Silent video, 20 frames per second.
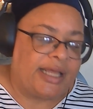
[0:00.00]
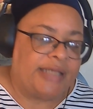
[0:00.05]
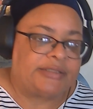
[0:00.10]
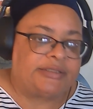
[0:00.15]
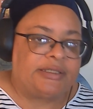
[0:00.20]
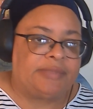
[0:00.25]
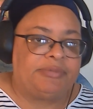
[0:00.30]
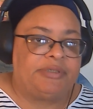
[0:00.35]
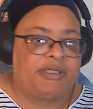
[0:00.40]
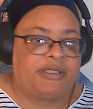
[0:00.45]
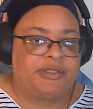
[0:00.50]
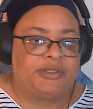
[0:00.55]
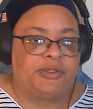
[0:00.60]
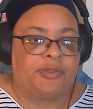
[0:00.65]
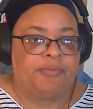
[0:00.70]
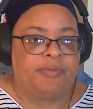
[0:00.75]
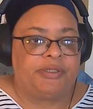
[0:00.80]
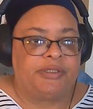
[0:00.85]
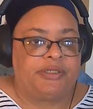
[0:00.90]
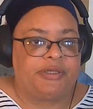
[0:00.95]
it's something a
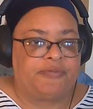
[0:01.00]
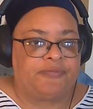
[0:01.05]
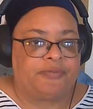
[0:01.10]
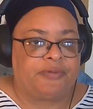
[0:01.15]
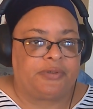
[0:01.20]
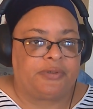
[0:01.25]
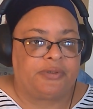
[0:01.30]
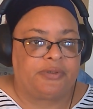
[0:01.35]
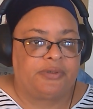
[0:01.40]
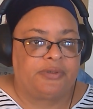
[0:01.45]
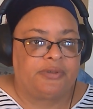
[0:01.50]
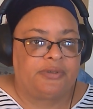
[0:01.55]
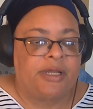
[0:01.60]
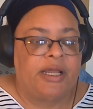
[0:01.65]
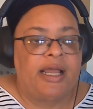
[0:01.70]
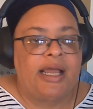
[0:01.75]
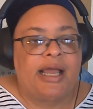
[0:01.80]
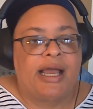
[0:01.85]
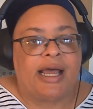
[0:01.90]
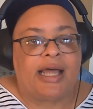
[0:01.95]
little bit different.
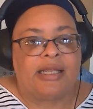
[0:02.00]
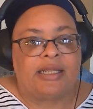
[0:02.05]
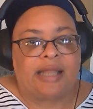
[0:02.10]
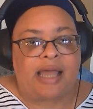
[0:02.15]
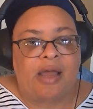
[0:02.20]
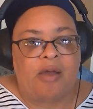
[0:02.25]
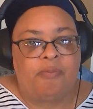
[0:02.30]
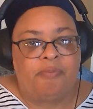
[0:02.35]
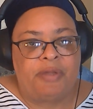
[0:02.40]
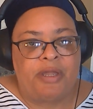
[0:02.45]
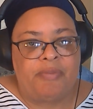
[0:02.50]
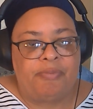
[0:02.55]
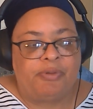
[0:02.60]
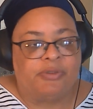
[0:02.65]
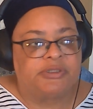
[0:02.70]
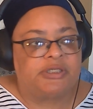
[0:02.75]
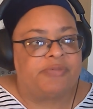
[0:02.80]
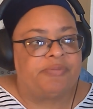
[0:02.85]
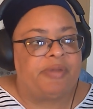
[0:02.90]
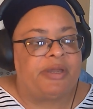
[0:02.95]
Allow
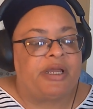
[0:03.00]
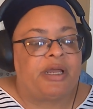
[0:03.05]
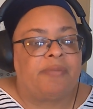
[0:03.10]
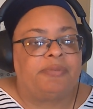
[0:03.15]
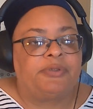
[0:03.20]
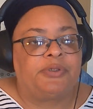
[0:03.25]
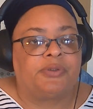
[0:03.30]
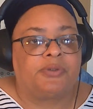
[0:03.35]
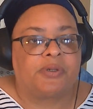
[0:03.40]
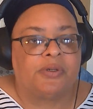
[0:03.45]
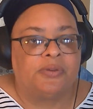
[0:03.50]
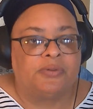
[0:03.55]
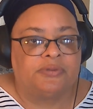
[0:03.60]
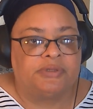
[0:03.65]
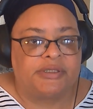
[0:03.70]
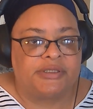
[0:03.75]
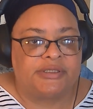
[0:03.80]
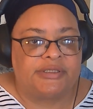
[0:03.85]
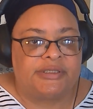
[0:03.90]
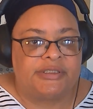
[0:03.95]
people to make up their
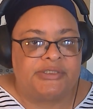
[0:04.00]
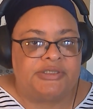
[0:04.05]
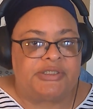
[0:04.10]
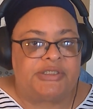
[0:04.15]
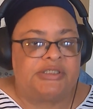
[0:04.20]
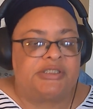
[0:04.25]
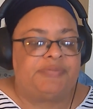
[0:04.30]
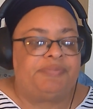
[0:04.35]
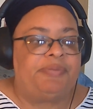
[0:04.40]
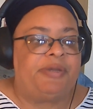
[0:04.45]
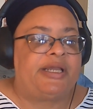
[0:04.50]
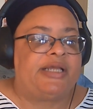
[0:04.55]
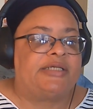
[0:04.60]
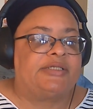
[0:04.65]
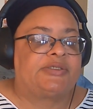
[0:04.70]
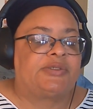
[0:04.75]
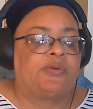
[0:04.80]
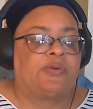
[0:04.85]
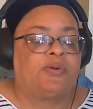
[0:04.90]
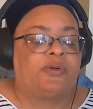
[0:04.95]
own decisions
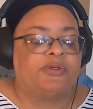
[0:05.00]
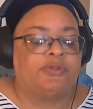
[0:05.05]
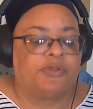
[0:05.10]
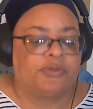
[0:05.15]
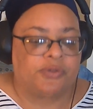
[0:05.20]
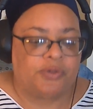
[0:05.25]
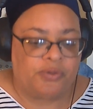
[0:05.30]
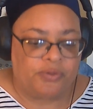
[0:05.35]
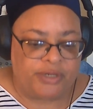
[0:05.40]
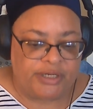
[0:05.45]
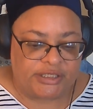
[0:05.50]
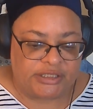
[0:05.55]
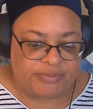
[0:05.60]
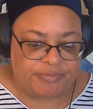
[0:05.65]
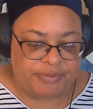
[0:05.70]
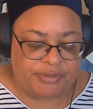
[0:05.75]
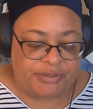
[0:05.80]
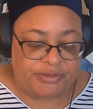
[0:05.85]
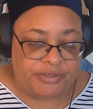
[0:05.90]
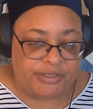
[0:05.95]
based on their own
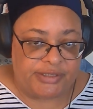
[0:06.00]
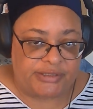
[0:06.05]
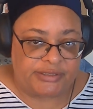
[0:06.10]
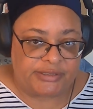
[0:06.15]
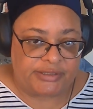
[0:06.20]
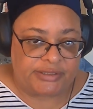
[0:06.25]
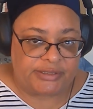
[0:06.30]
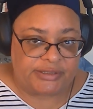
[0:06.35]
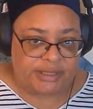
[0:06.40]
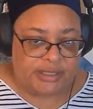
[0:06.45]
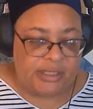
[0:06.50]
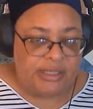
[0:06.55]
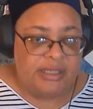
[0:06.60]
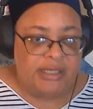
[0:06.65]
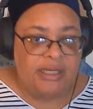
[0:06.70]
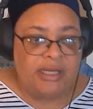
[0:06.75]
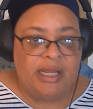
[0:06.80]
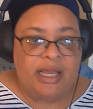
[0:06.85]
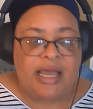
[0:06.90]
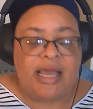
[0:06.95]
experiences.
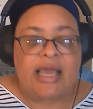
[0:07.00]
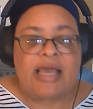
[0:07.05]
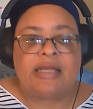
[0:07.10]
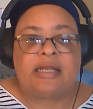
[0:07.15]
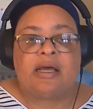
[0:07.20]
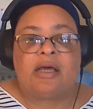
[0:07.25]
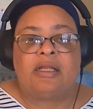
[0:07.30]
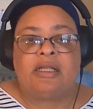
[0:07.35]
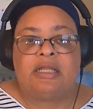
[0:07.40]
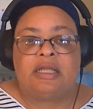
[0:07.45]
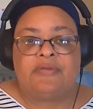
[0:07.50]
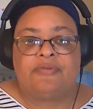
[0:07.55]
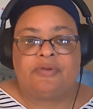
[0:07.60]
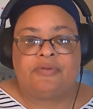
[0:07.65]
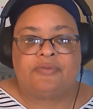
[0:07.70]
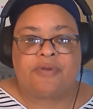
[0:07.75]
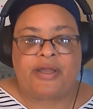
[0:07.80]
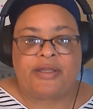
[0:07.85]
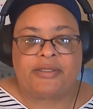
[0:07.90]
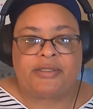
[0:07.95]
And I'll
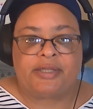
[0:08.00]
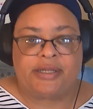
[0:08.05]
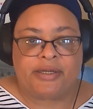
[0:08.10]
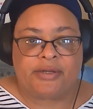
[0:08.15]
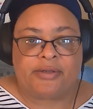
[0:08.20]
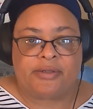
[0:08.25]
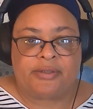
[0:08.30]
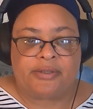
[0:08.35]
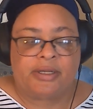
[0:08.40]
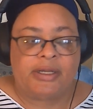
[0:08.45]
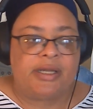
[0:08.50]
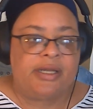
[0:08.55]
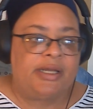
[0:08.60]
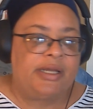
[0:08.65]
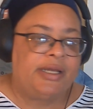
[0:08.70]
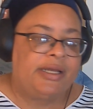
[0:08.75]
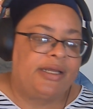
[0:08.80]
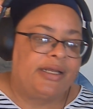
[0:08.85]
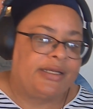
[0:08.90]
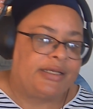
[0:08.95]
leave it right there.
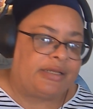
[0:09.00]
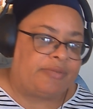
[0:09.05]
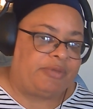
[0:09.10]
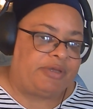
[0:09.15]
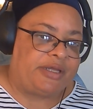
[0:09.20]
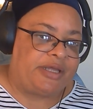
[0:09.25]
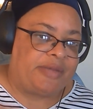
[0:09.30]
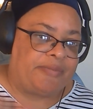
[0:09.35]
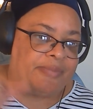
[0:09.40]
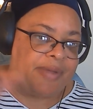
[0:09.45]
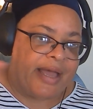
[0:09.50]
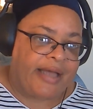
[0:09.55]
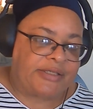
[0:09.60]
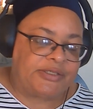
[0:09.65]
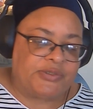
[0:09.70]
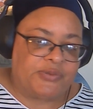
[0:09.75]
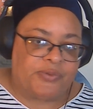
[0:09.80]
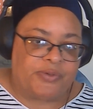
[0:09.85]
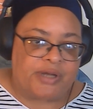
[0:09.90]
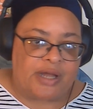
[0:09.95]
Let me get
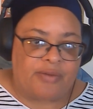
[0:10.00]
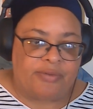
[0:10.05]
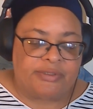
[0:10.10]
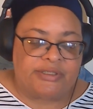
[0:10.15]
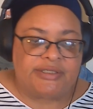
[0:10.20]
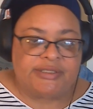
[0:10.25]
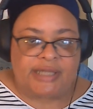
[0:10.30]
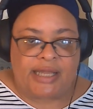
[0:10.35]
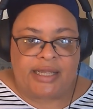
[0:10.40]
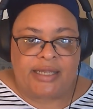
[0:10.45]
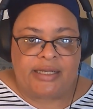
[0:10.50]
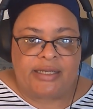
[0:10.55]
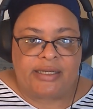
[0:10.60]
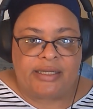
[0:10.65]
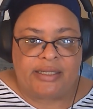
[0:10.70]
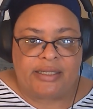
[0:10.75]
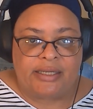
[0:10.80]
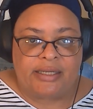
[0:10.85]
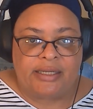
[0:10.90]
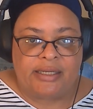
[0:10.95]
back to what I was
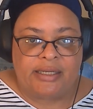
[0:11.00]
saying.